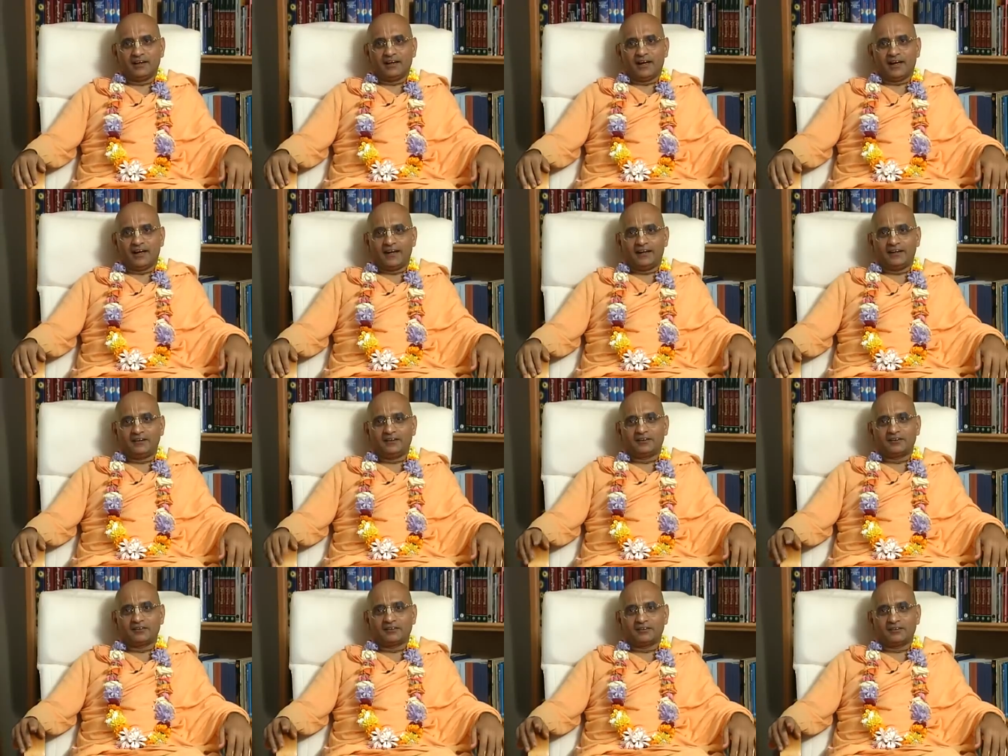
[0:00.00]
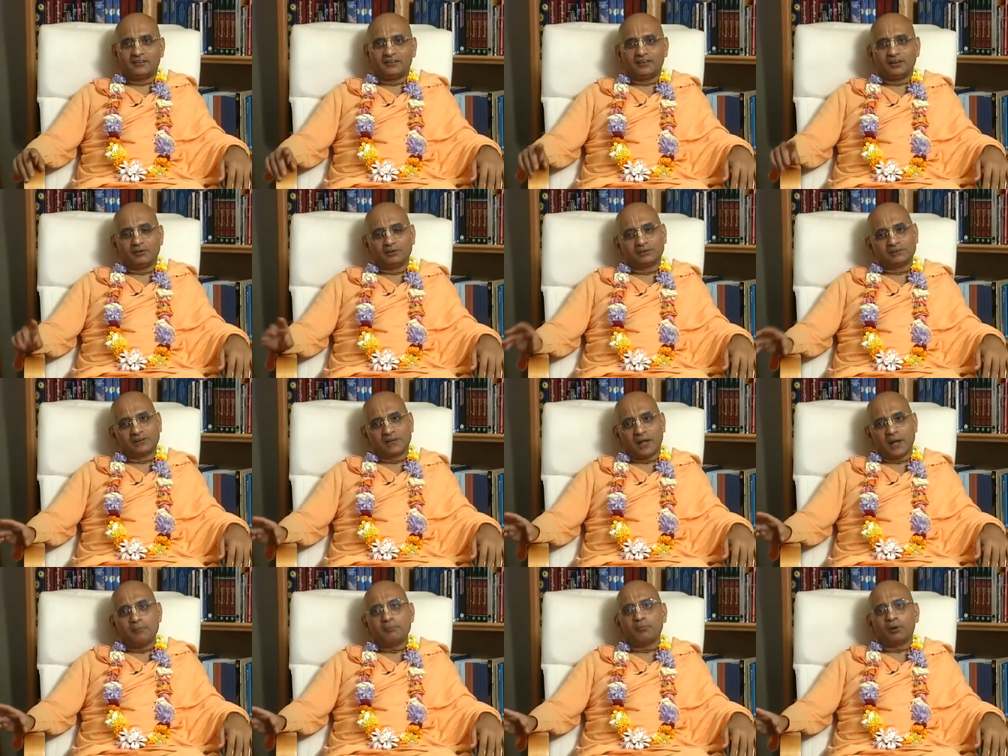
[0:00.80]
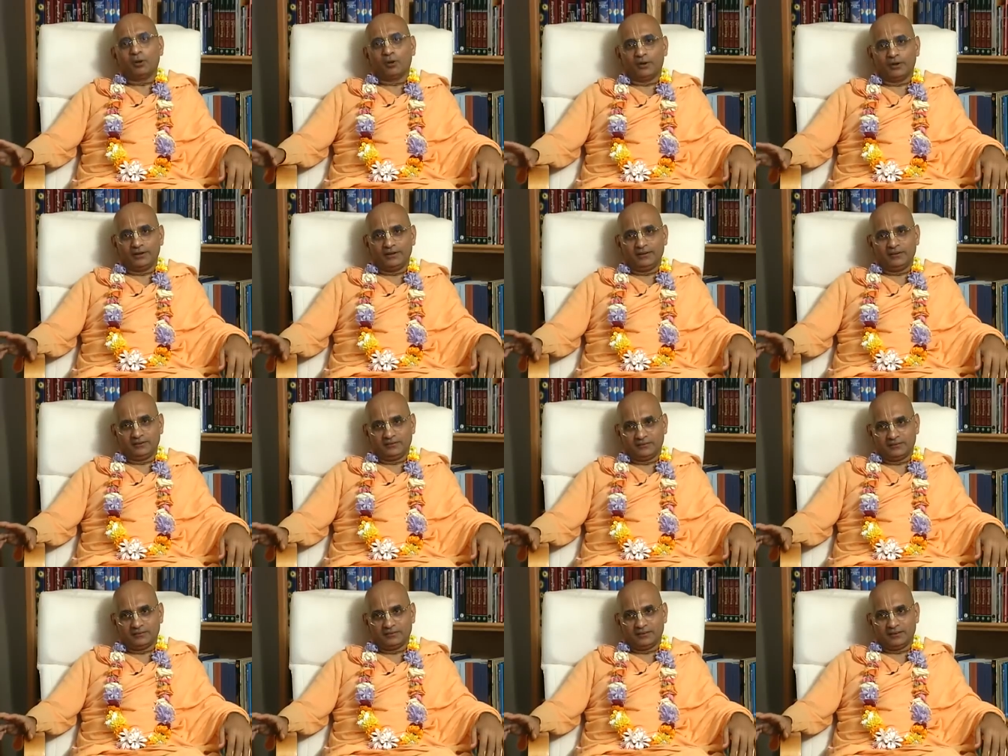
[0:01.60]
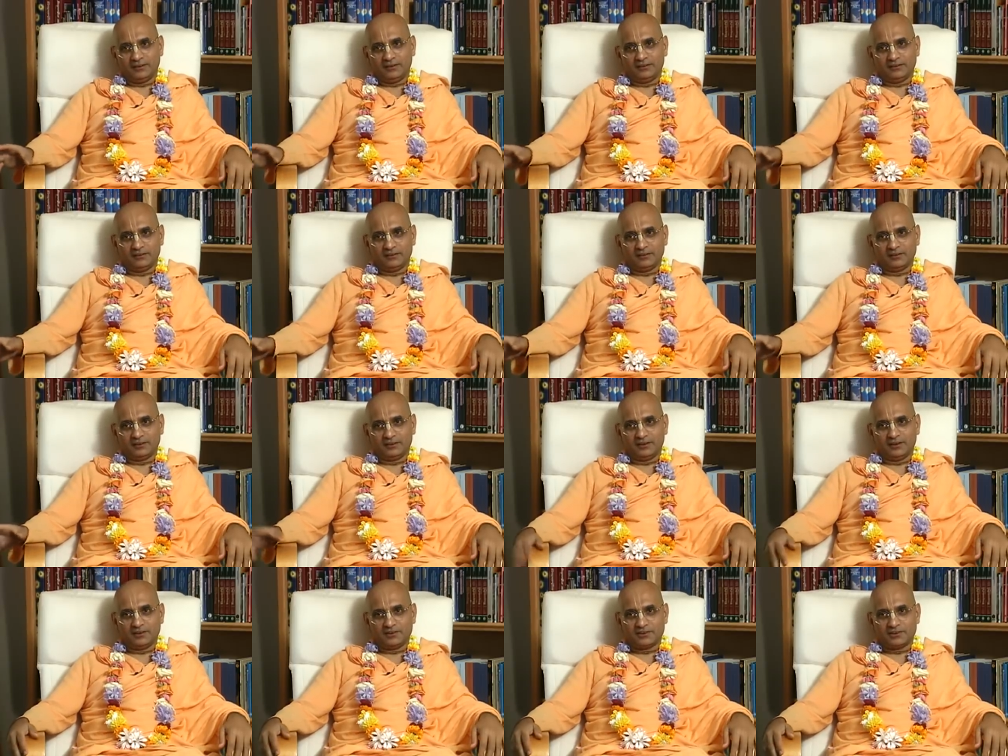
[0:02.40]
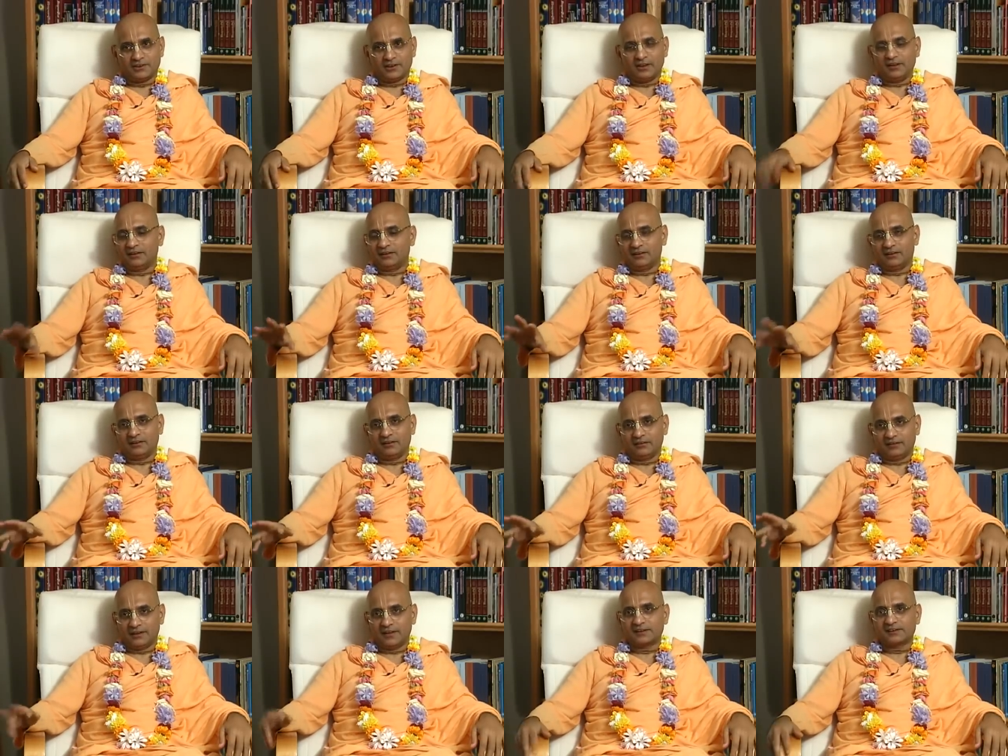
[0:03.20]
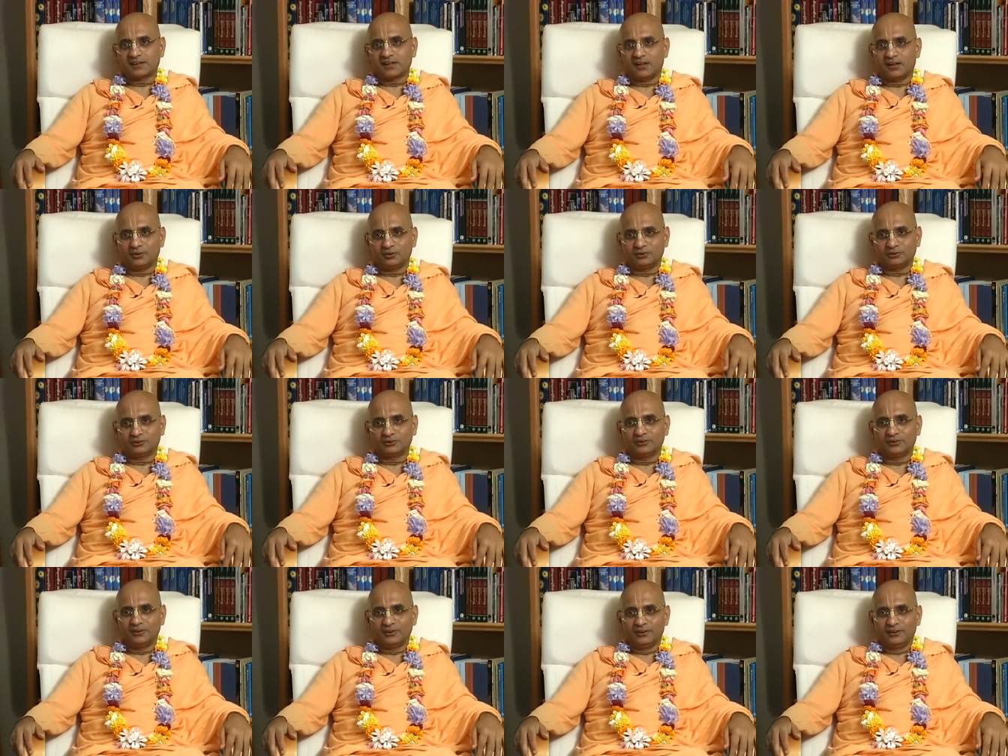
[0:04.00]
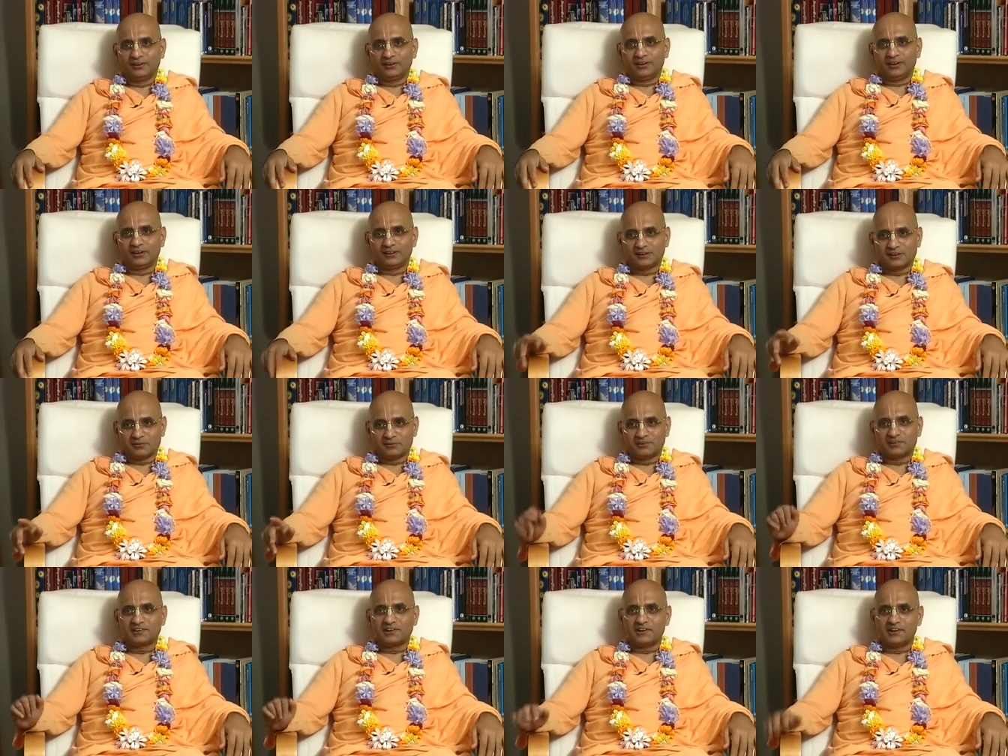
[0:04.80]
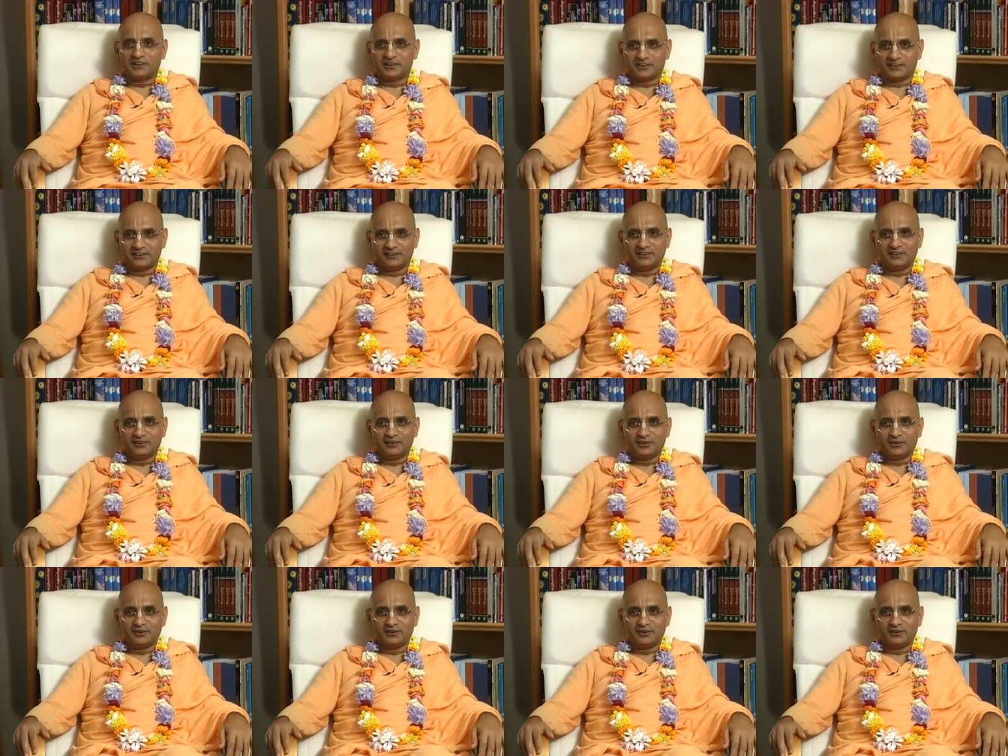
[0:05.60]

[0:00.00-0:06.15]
and there was an employee in the kitchen, in the guest house. His name was Kishan.